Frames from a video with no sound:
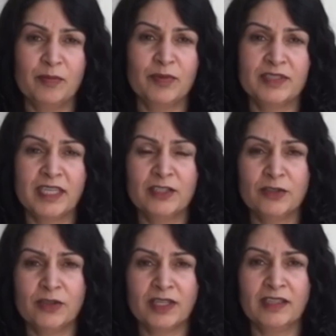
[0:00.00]
present
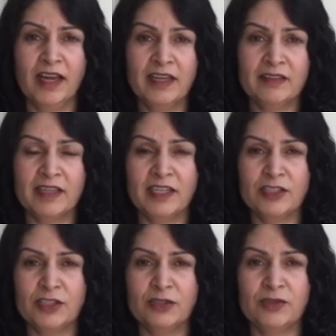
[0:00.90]
or the client that I
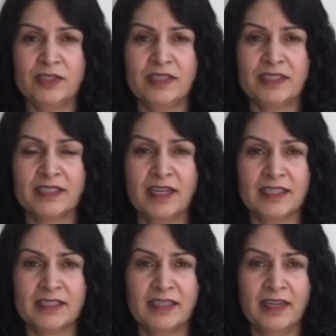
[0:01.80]
choose to
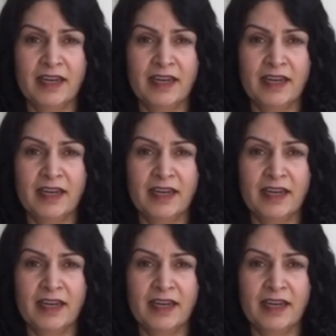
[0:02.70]
discuss,